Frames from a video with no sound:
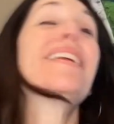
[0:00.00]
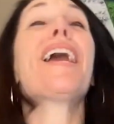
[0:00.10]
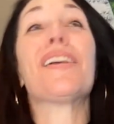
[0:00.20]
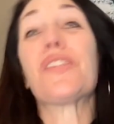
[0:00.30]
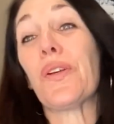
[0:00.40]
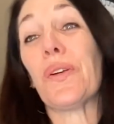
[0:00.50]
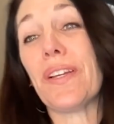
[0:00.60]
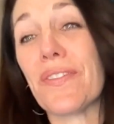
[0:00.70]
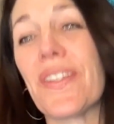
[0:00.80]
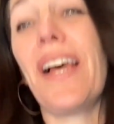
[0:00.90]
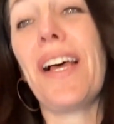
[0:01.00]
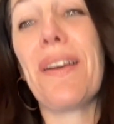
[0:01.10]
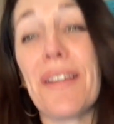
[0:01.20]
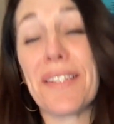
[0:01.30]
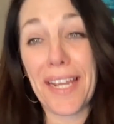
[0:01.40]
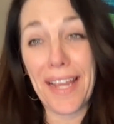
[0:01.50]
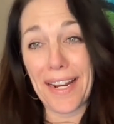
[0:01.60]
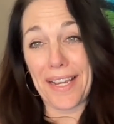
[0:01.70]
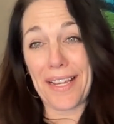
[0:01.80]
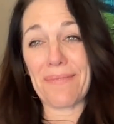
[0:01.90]
Yeah. So if
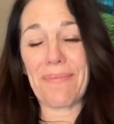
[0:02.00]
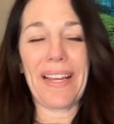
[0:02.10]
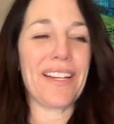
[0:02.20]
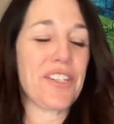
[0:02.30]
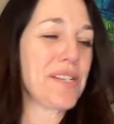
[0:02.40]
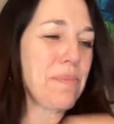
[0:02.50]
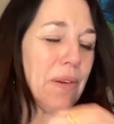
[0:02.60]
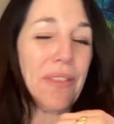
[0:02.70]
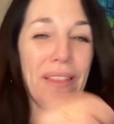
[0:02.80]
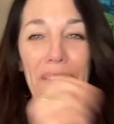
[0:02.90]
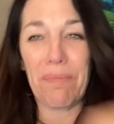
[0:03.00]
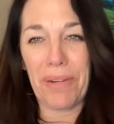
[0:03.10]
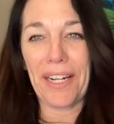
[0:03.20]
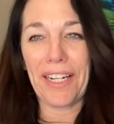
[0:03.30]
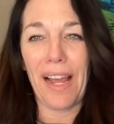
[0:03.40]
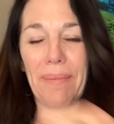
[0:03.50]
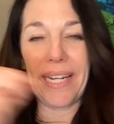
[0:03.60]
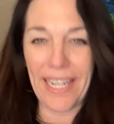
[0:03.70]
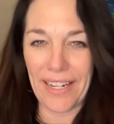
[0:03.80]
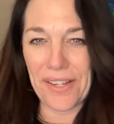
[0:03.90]
Tana, she's both in broad
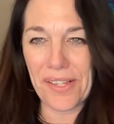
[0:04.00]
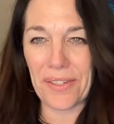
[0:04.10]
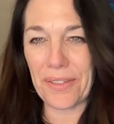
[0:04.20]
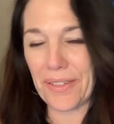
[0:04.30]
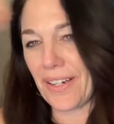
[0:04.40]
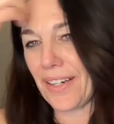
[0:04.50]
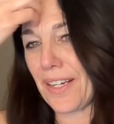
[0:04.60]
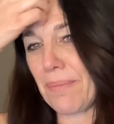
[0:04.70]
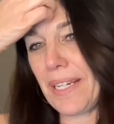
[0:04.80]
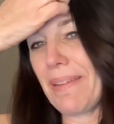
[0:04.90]
comedy and also our company